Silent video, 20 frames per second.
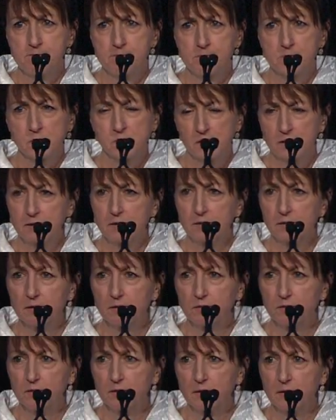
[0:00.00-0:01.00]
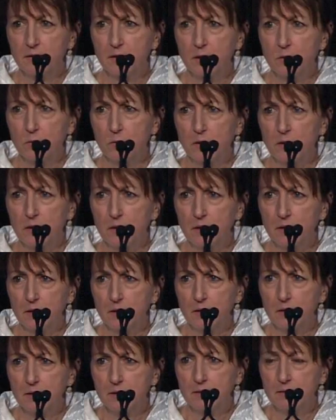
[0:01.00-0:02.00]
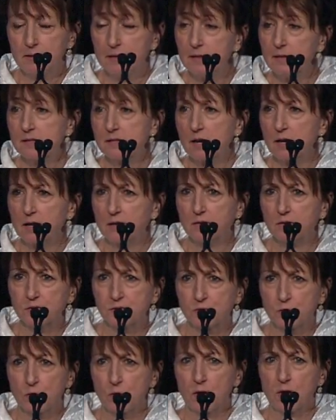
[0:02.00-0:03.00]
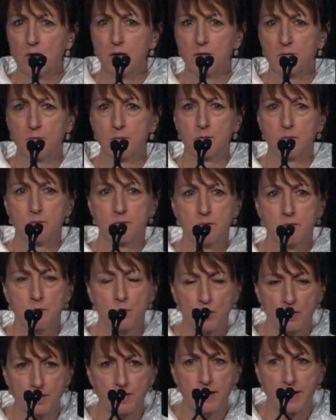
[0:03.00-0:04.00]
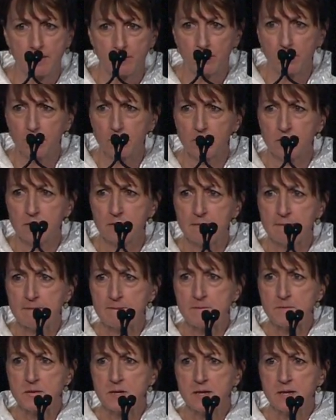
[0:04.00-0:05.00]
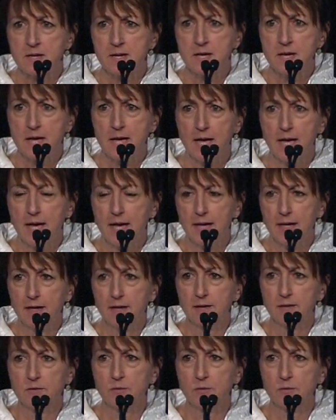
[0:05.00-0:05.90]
particularly feel that we need to underscore more than ever, and